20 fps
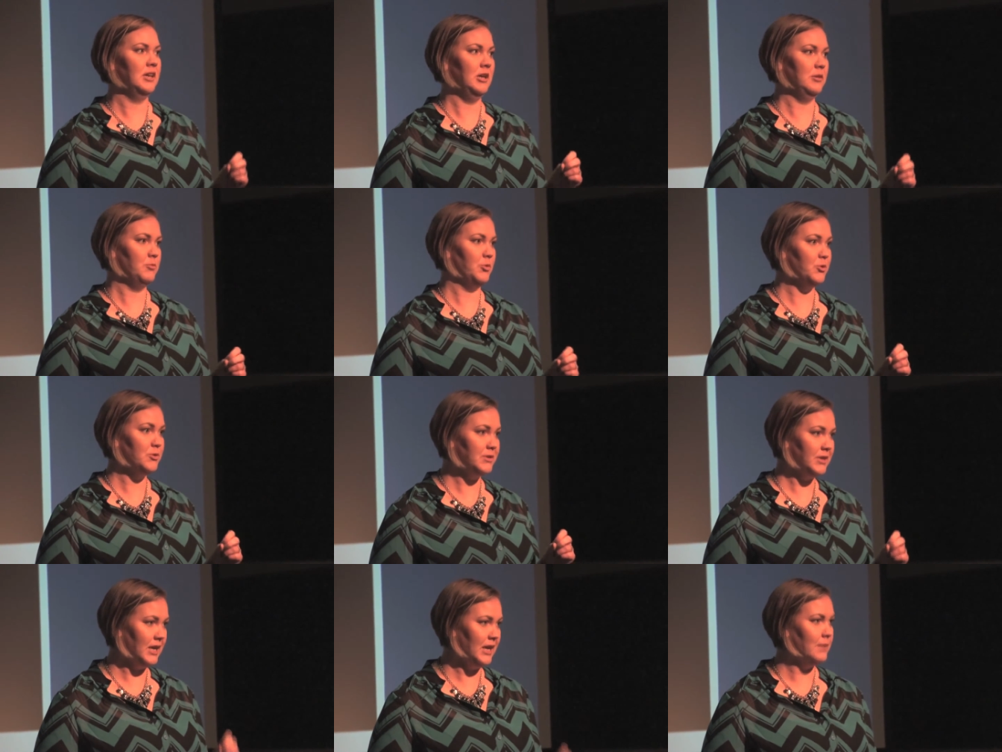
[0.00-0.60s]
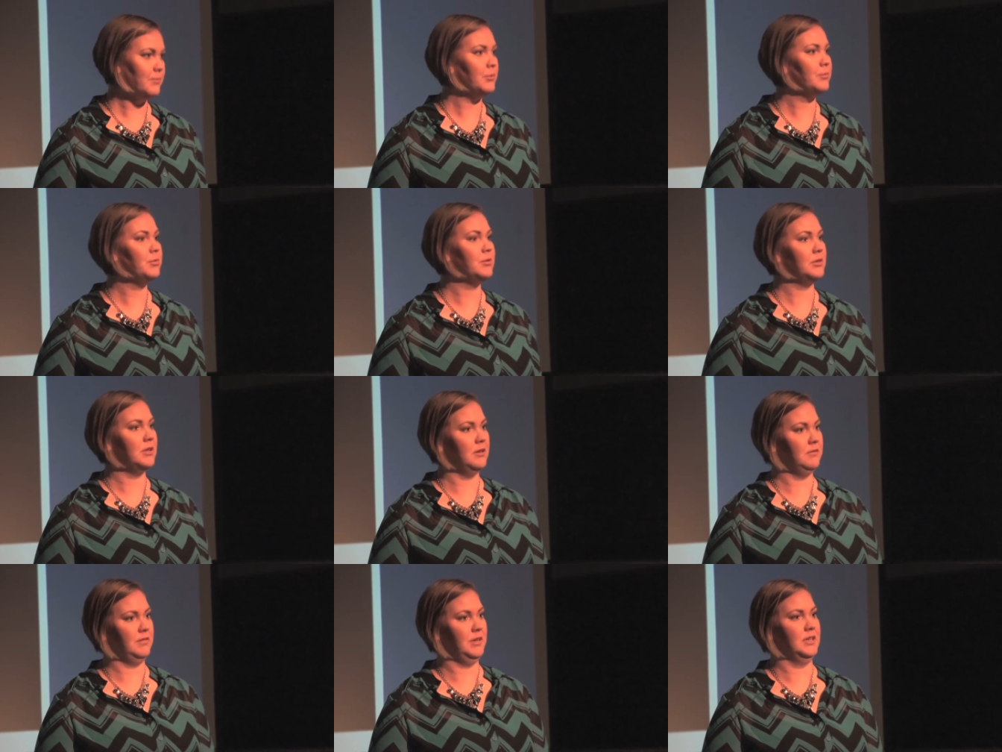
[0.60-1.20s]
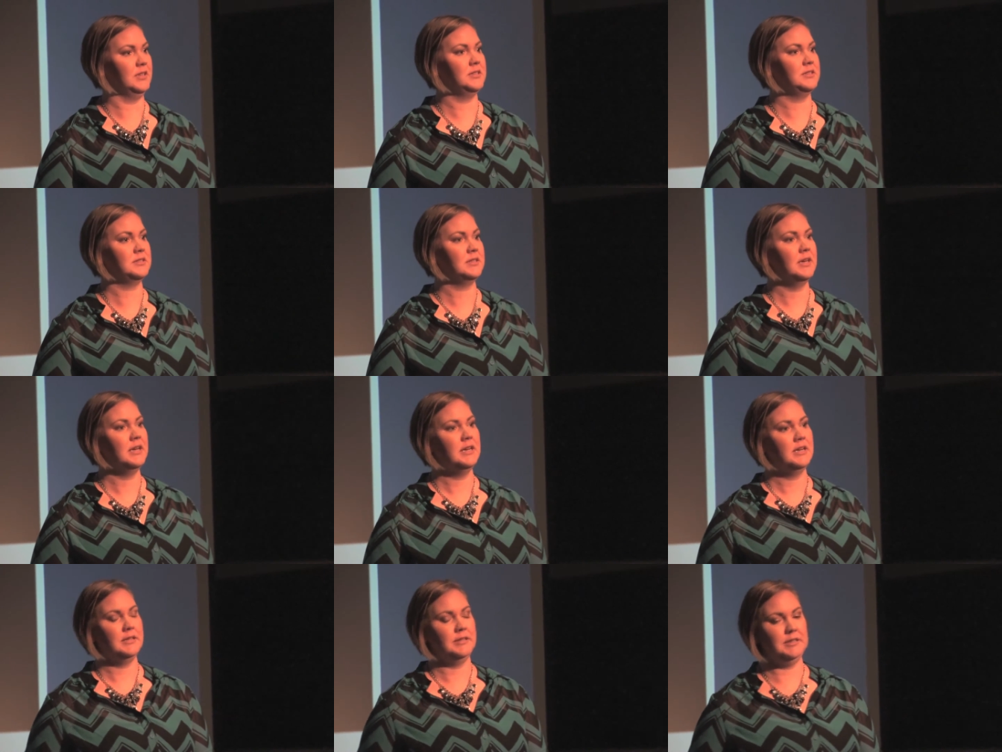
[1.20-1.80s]
and most capable of us
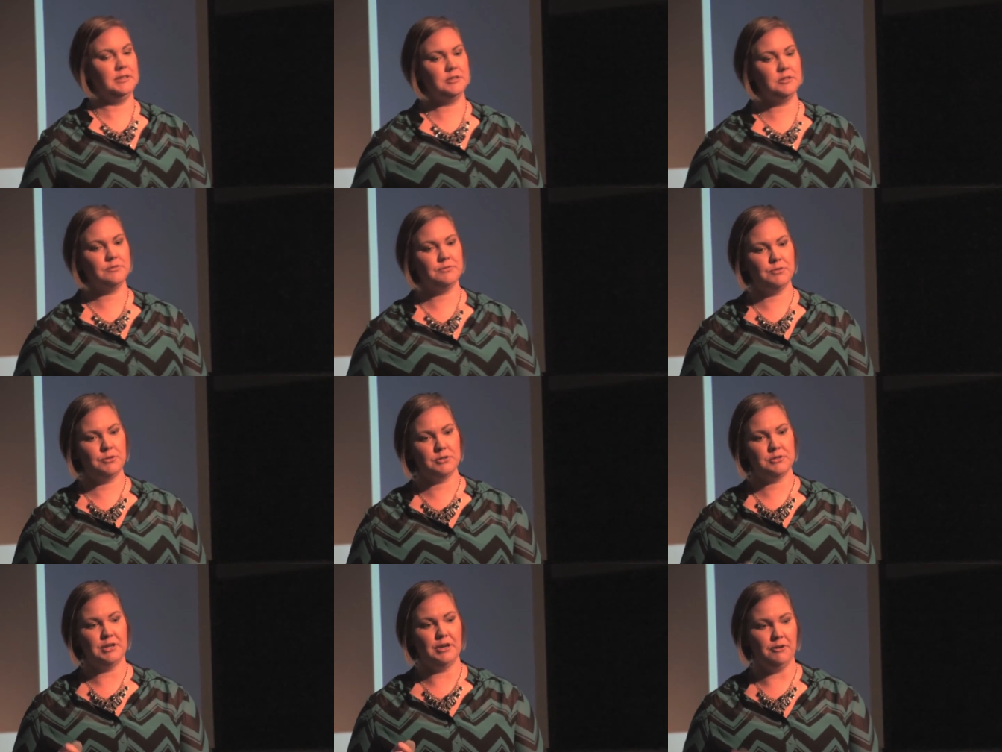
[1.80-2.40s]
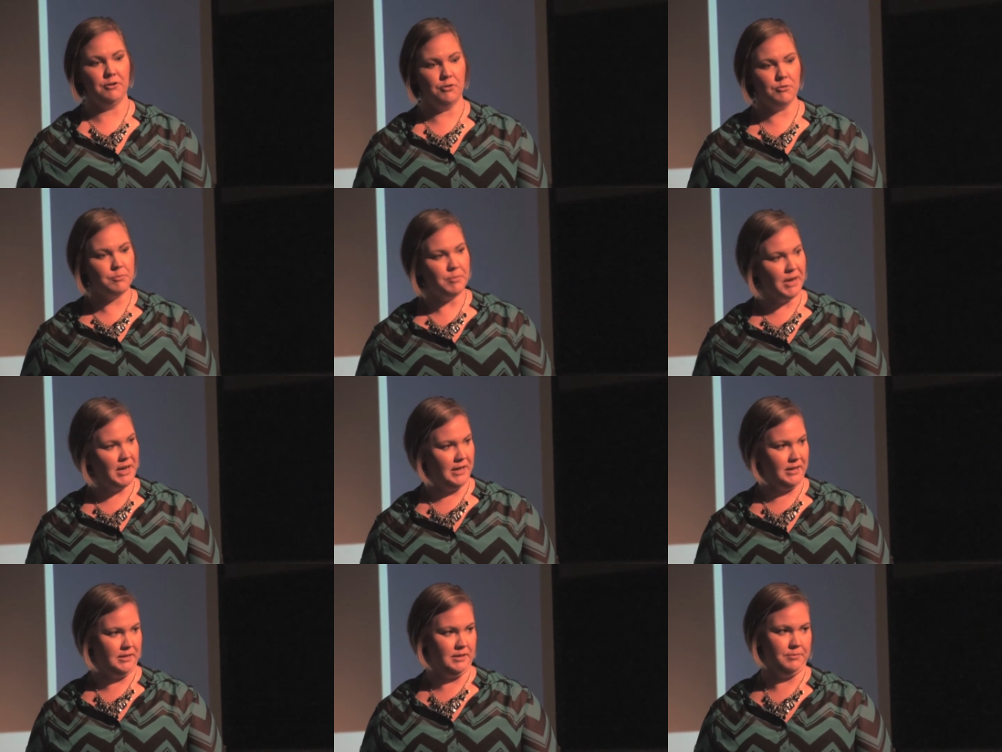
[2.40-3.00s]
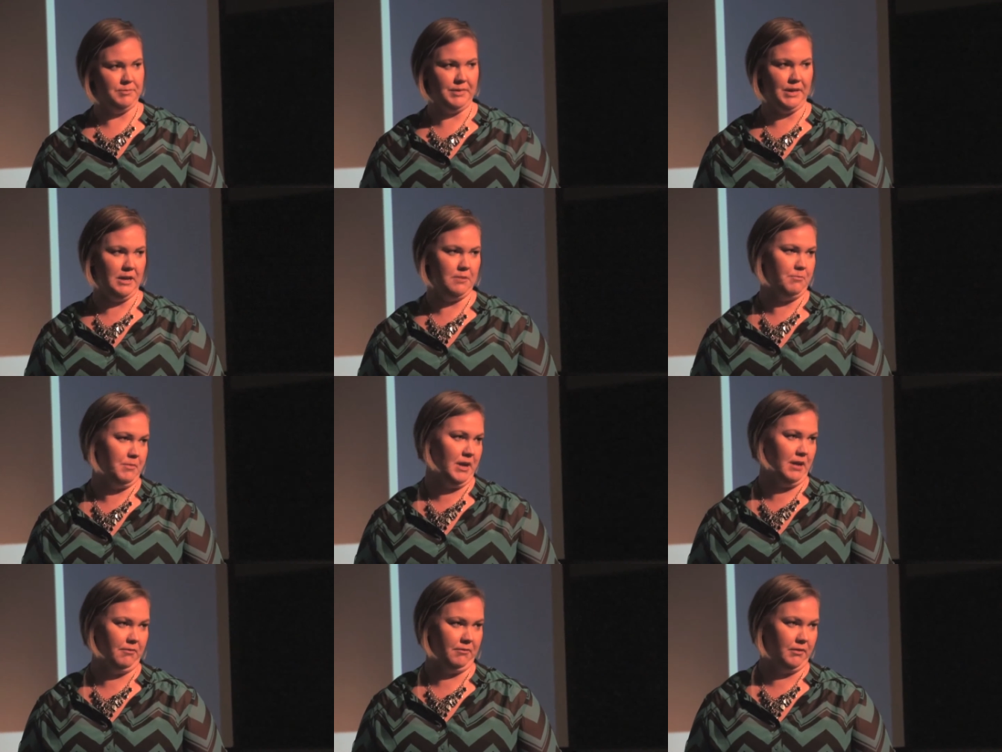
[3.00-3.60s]
need to forge our own path up that
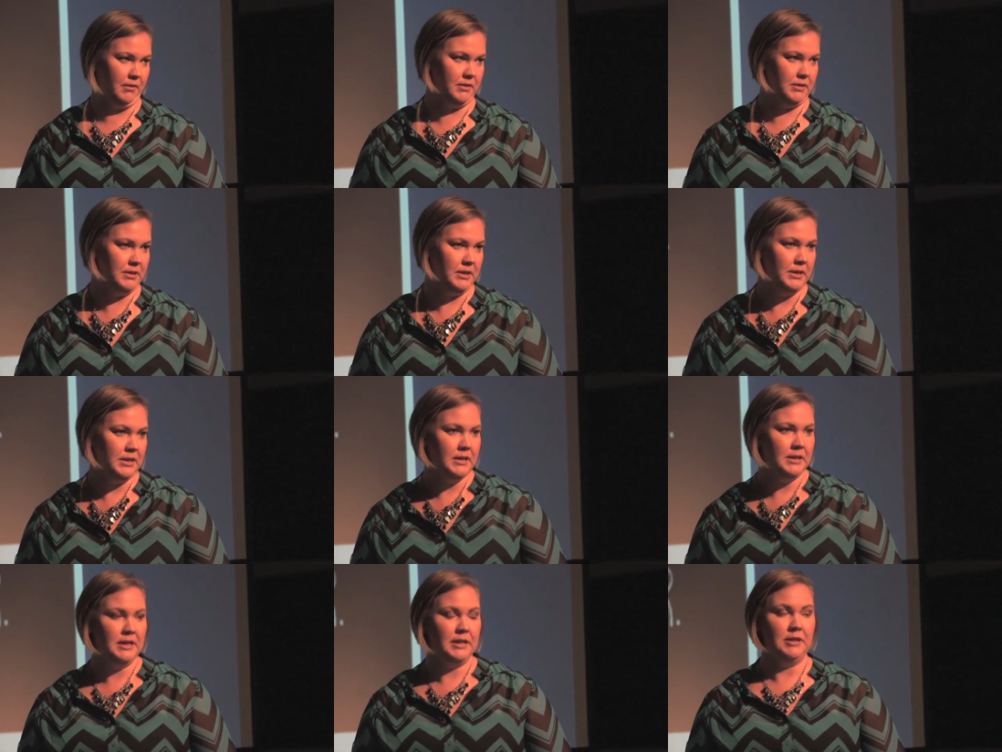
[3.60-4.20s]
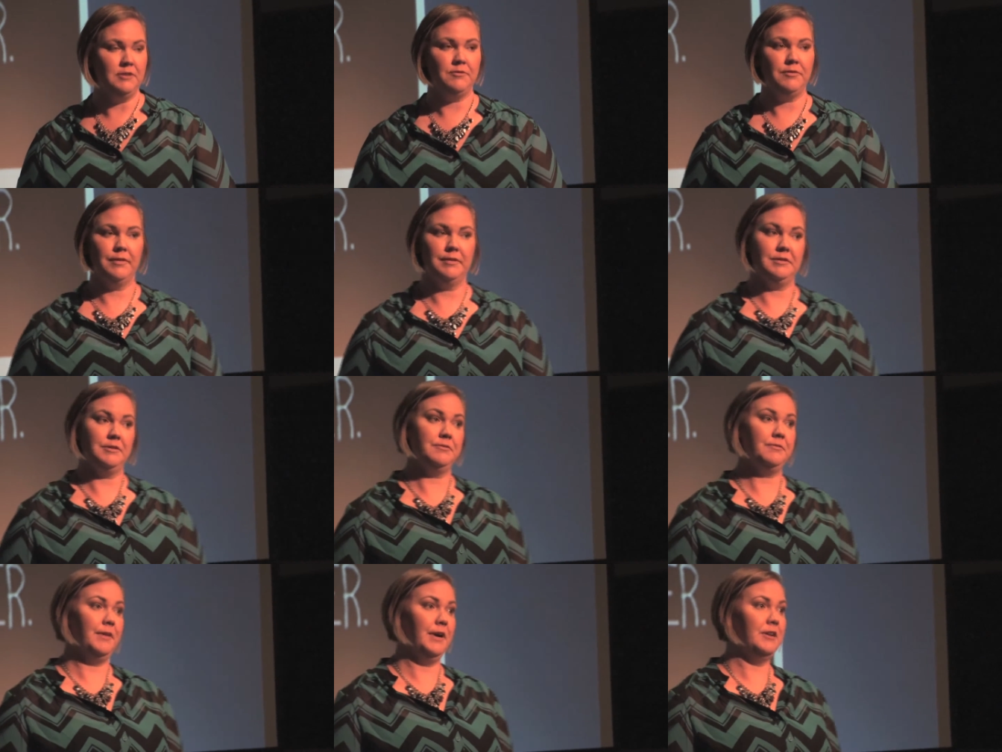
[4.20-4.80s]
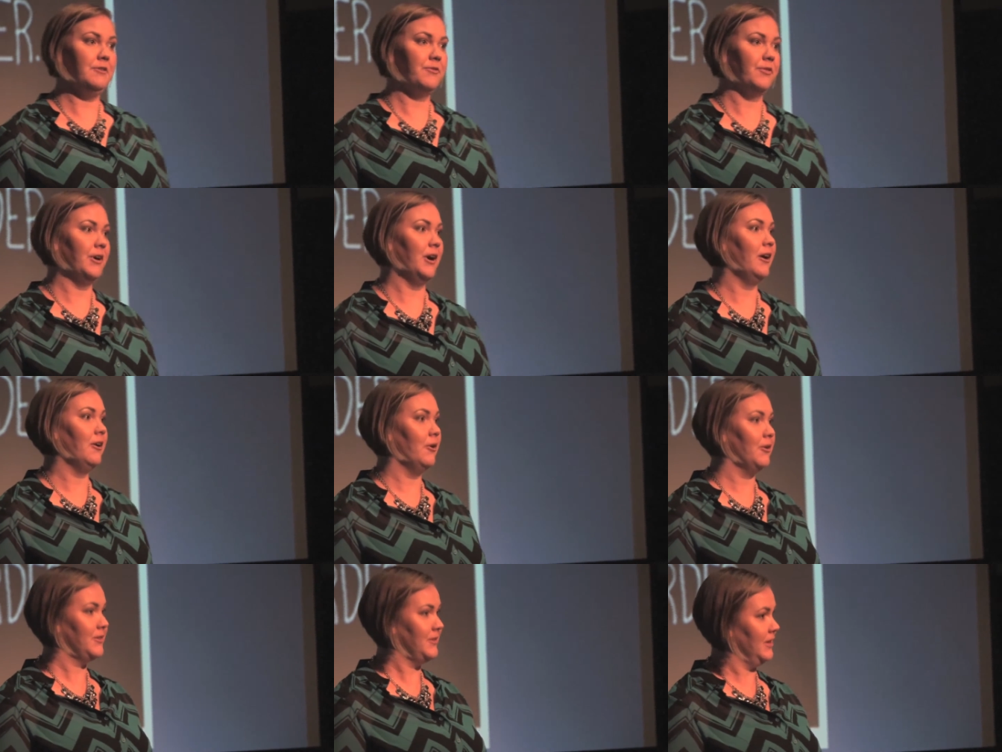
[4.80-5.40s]
mountain and define for
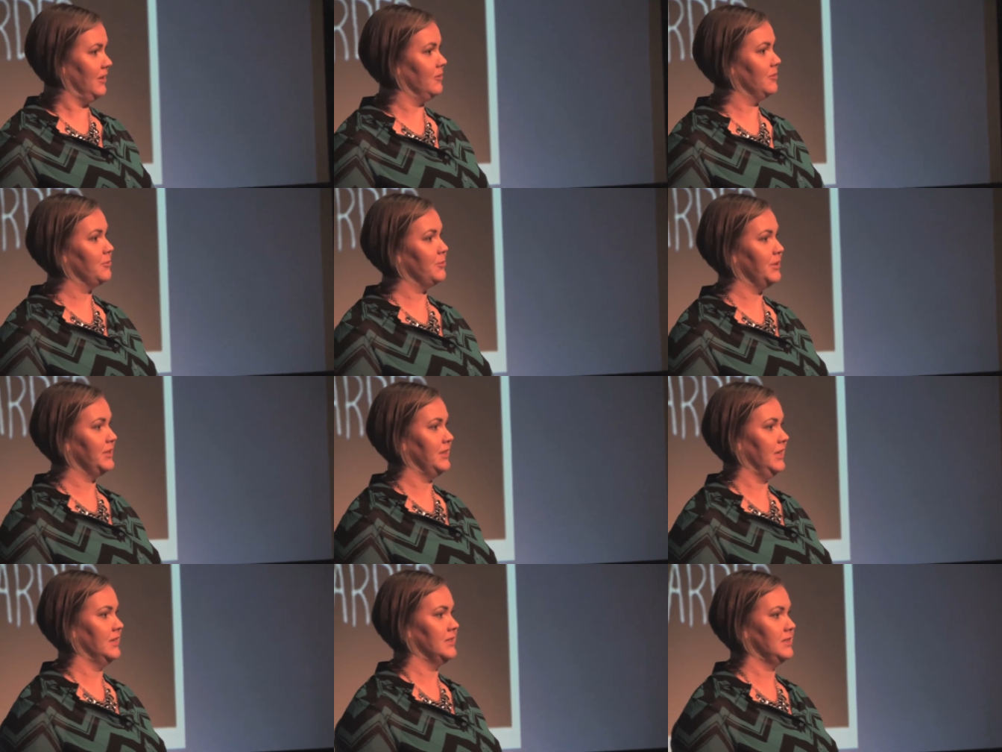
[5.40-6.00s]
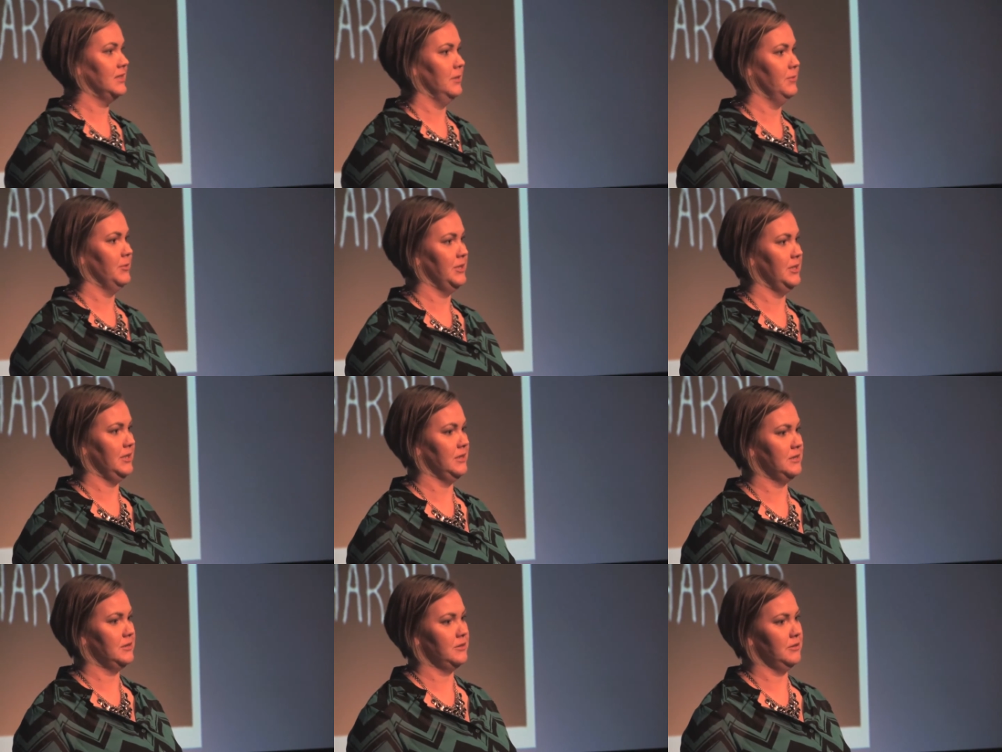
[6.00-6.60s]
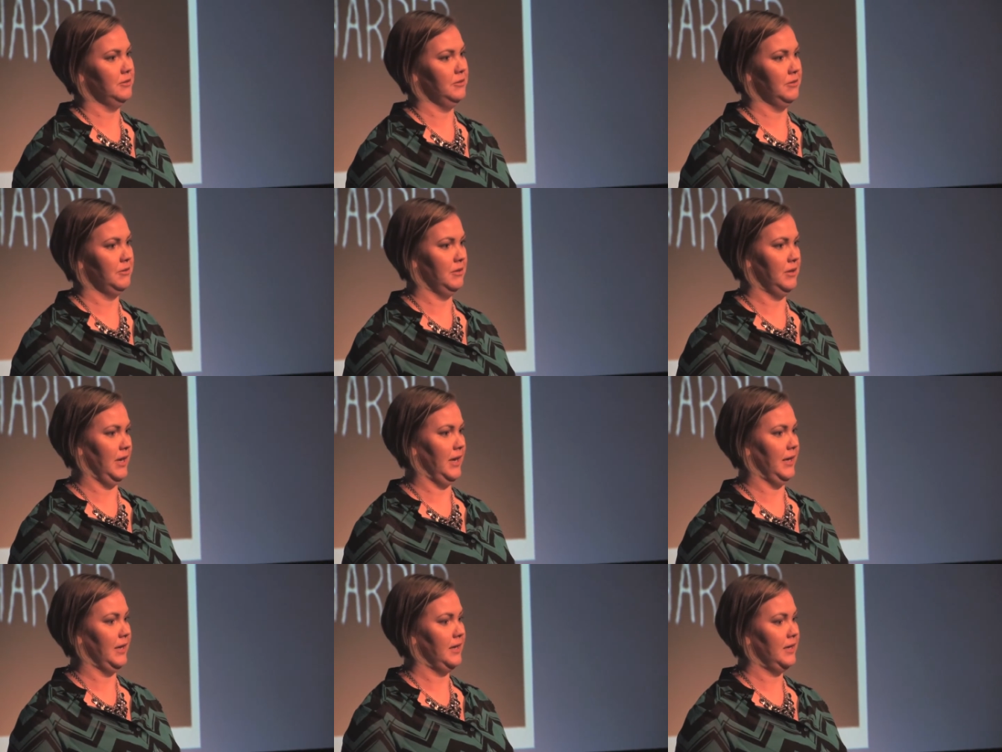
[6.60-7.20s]
ourselves what that summit needs to look
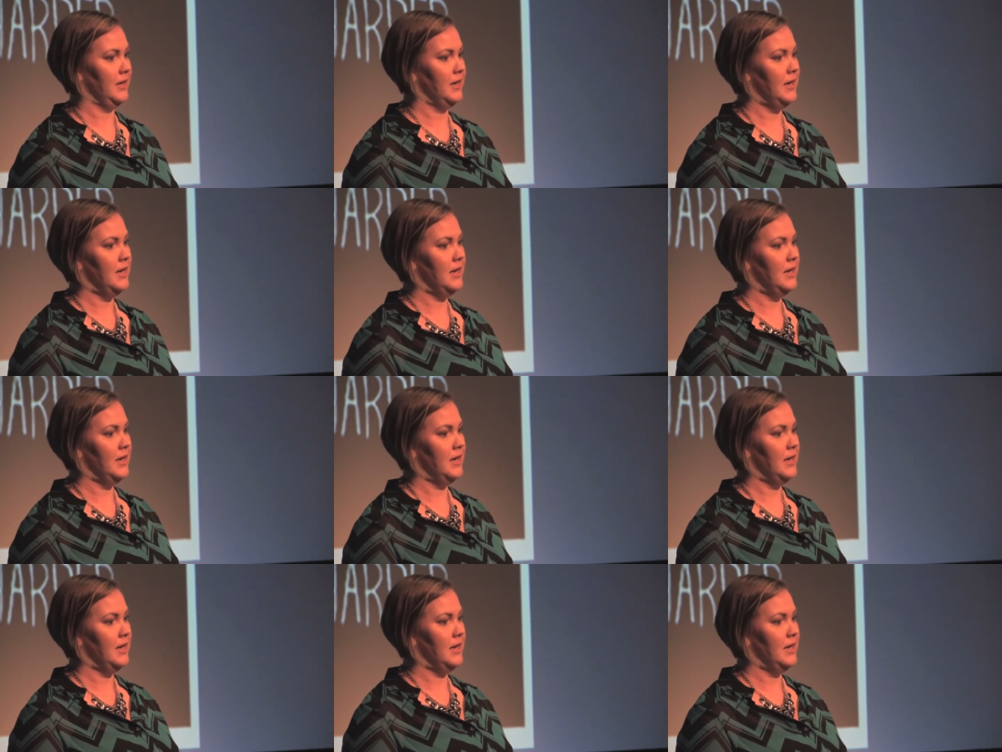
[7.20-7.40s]
like.